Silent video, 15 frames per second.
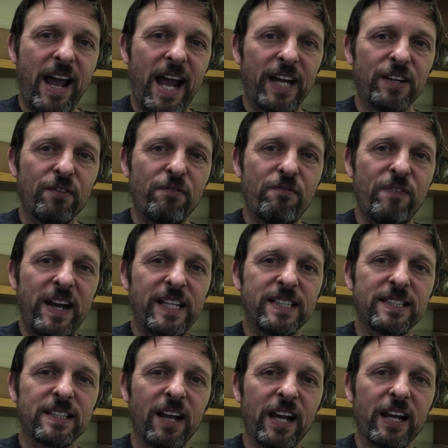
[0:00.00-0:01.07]
and a
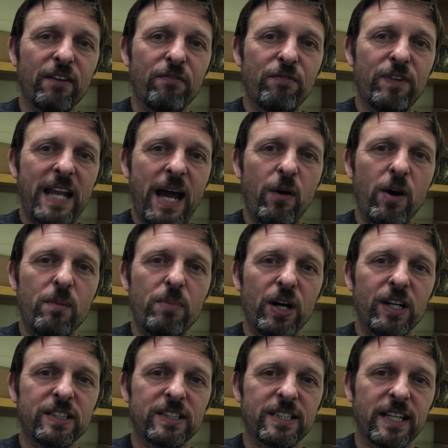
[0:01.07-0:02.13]
face like a flower
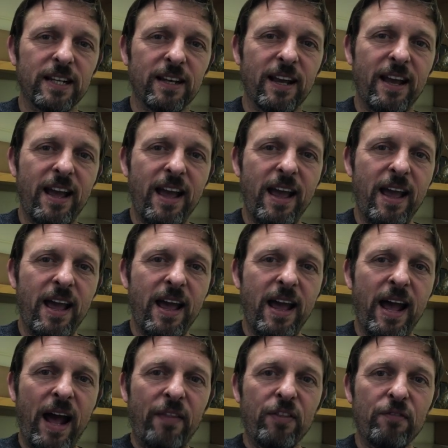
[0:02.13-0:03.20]
bursting
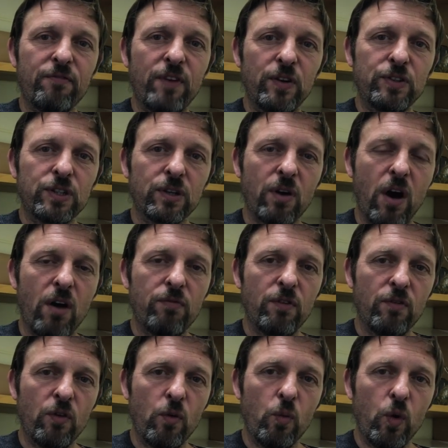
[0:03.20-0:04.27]
and the photograph
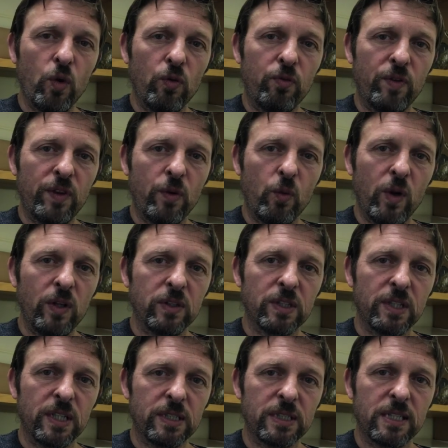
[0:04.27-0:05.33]
of a wolf in the
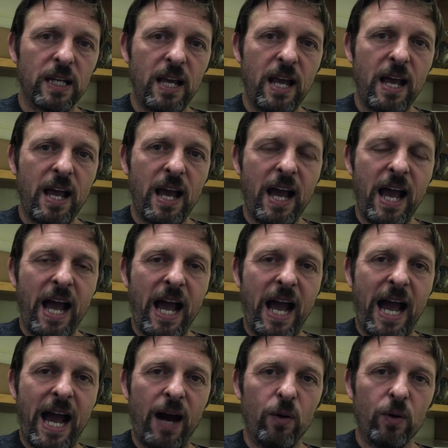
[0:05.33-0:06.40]
wilderness
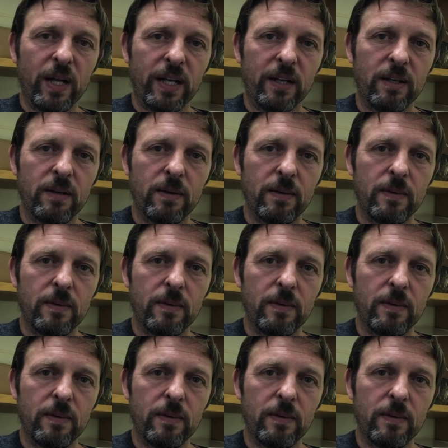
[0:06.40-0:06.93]
howling.